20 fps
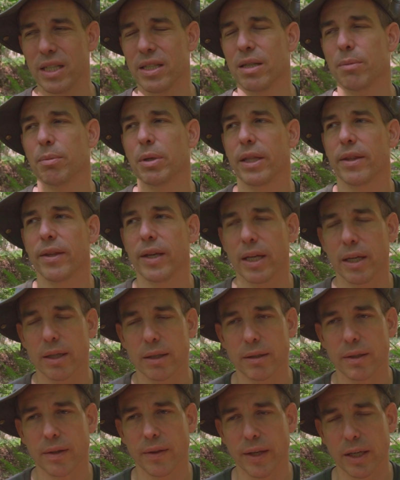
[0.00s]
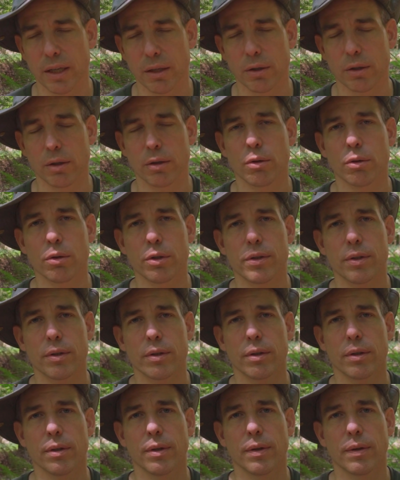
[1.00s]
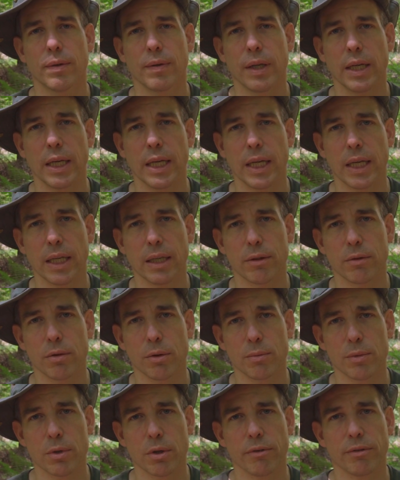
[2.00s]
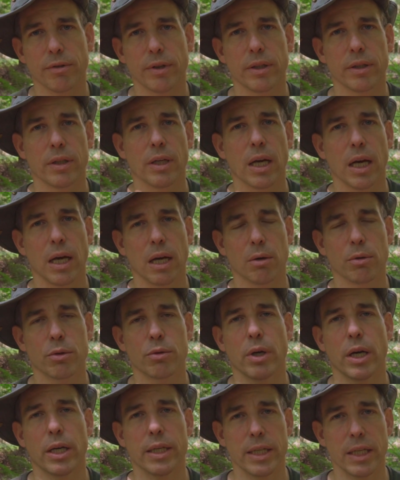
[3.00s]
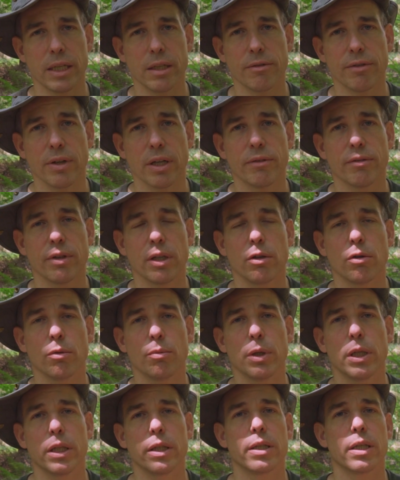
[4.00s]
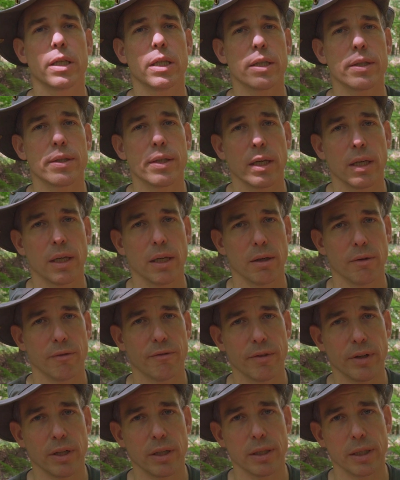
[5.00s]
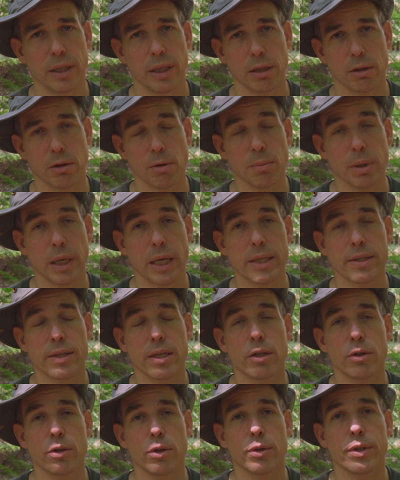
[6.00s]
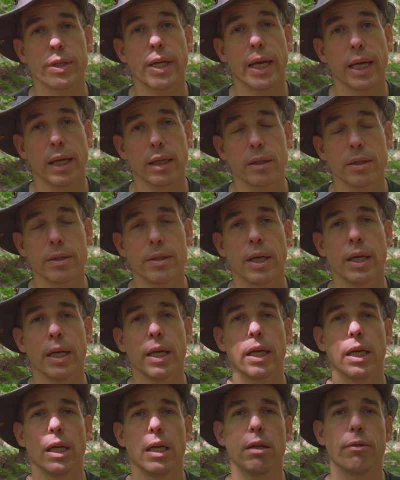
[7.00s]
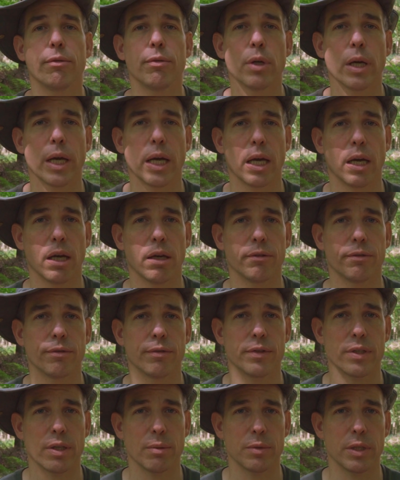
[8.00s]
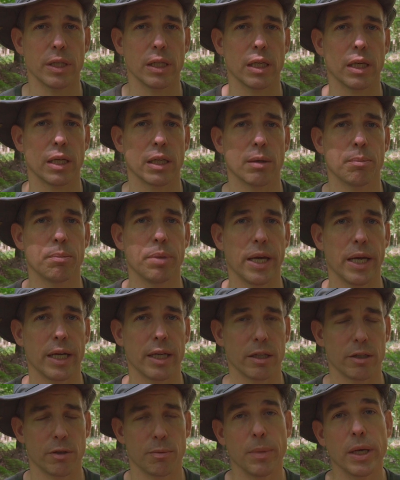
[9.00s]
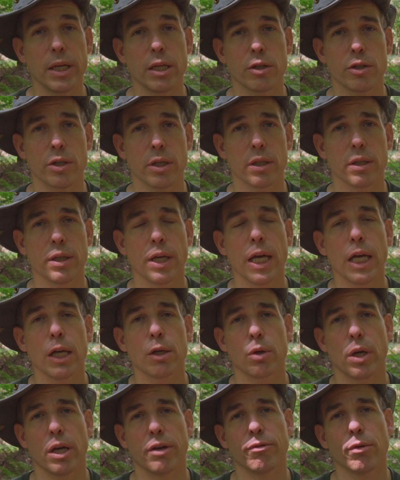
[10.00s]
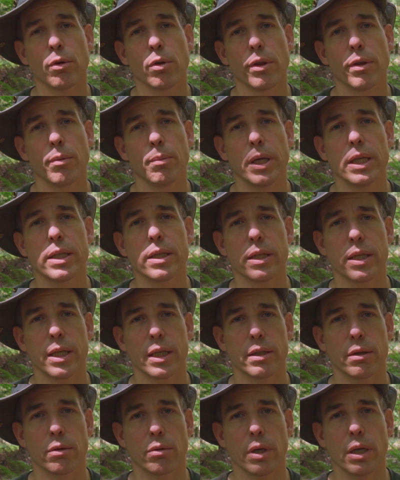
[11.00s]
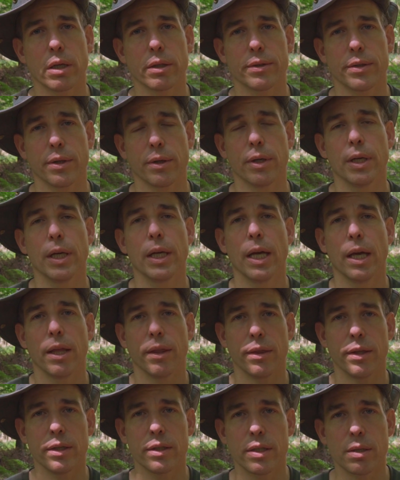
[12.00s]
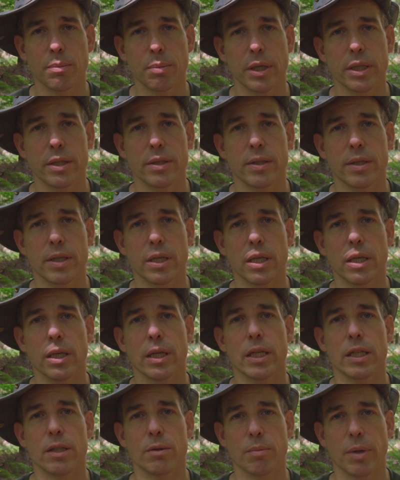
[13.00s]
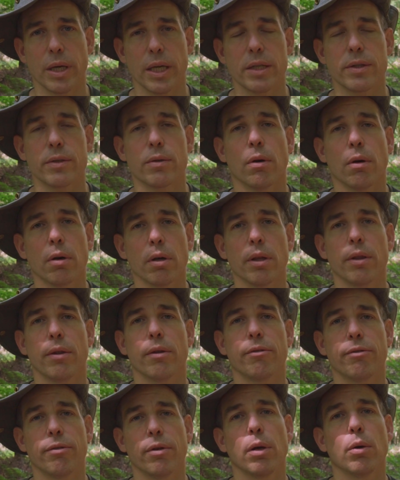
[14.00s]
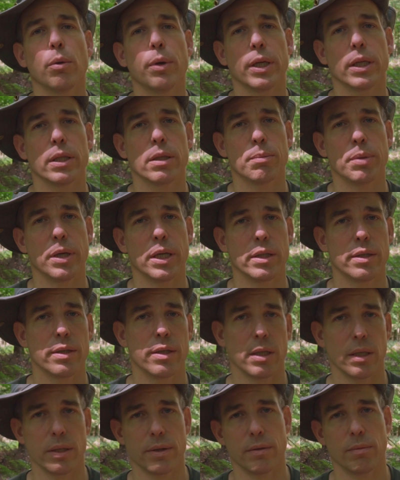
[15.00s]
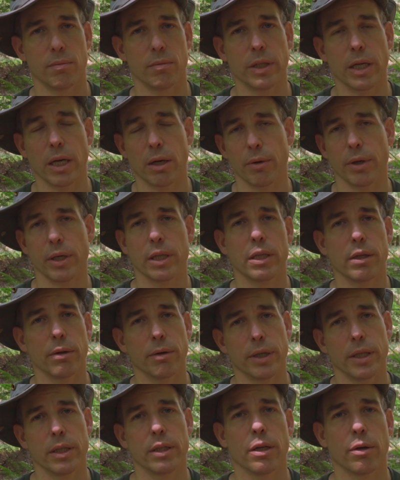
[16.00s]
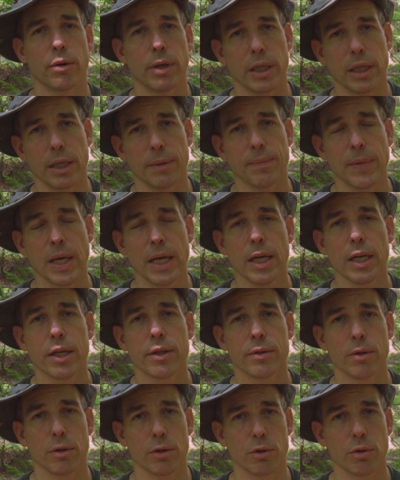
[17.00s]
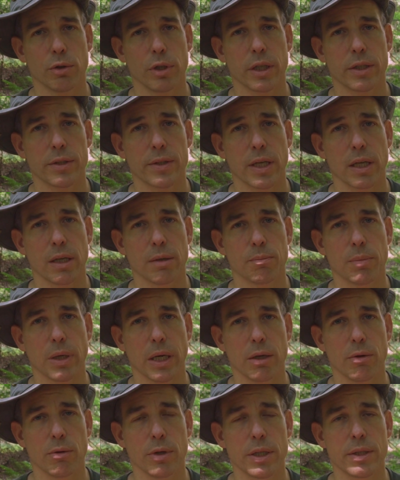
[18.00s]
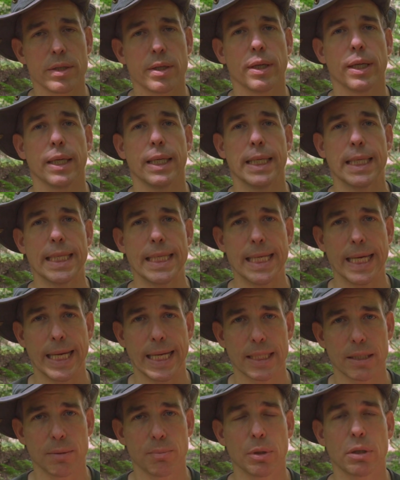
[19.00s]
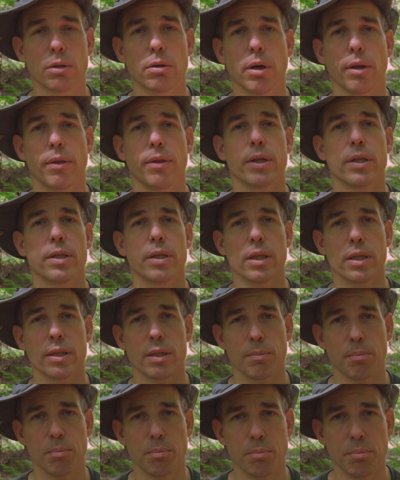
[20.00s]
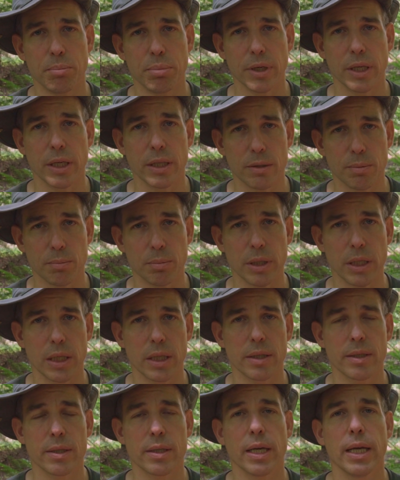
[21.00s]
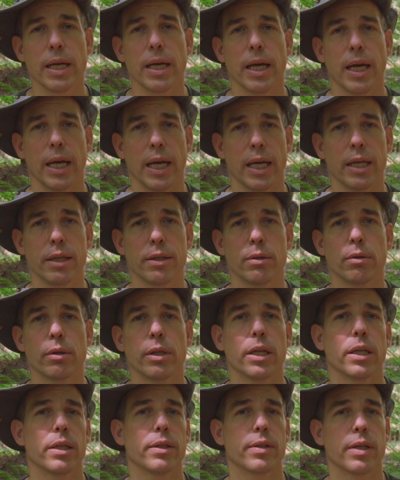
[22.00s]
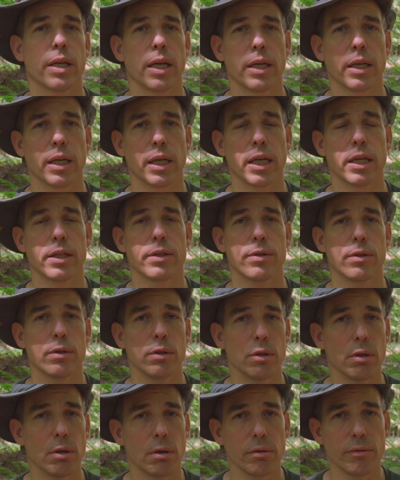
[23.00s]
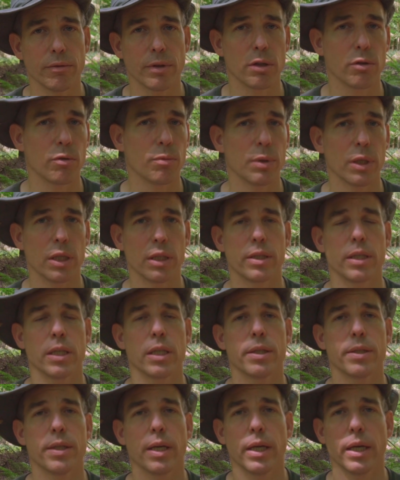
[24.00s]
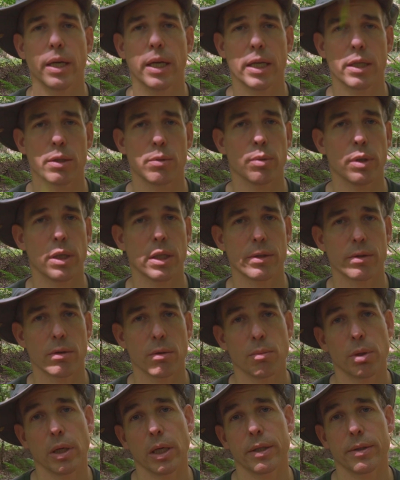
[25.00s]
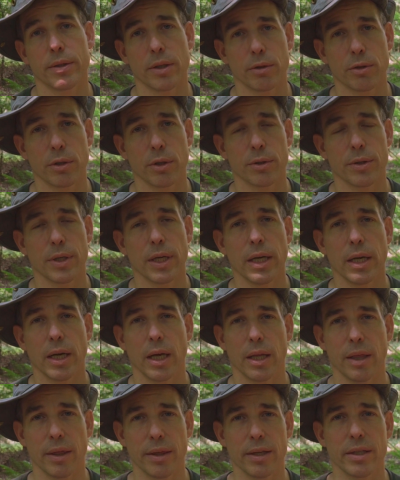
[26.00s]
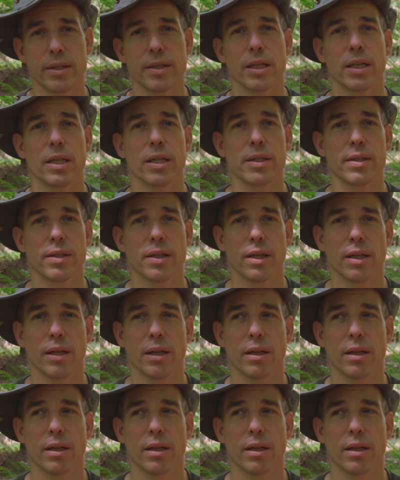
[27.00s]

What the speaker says: easy, but they're good in terms of how to identify vulnerabilities, compliance issues, and if you have something like a package manager, you have all the metadata around. So this dependency is based on the following dependencies, directly or indirectly. So should I scan binaries? Yes, because this is the biggest beast and you can scan against non-vulnerabilities as well as compliance issues. And this is